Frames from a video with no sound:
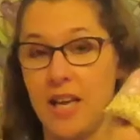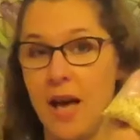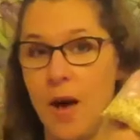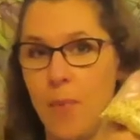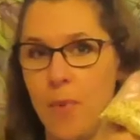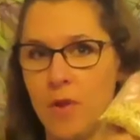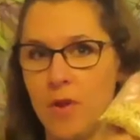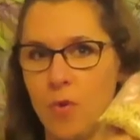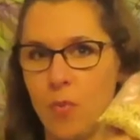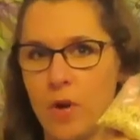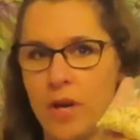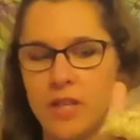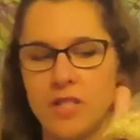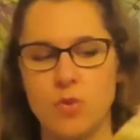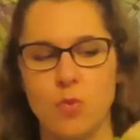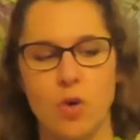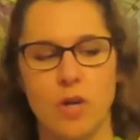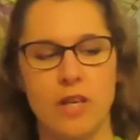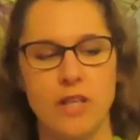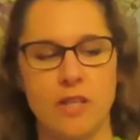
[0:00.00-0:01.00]
couple of
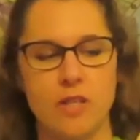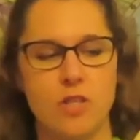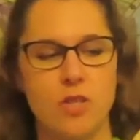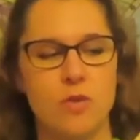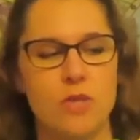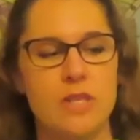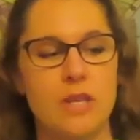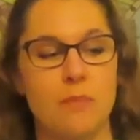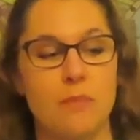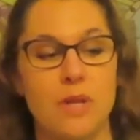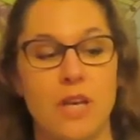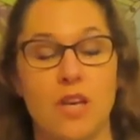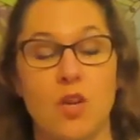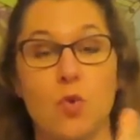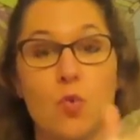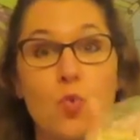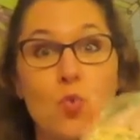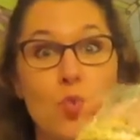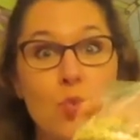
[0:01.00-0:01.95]
weeks, we're gonna do something